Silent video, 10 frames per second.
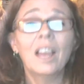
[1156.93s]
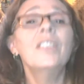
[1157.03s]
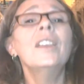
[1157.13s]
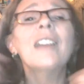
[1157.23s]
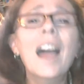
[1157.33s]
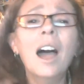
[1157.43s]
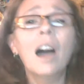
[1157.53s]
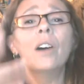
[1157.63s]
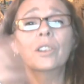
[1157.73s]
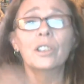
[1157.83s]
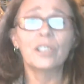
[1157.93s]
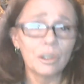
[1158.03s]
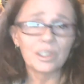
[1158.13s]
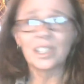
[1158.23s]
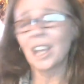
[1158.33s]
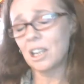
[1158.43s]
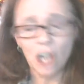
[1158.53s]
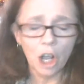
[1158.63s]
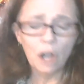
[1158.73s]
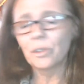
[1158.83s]
Then how could you say
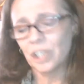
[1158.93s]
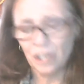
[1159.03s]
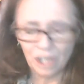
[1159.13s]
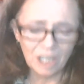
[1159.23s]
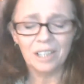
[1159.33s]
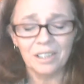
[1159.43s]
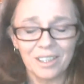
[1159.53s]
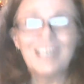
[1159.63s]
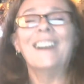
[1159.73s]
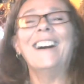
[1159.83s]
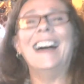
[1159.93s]
no to this? Yeah.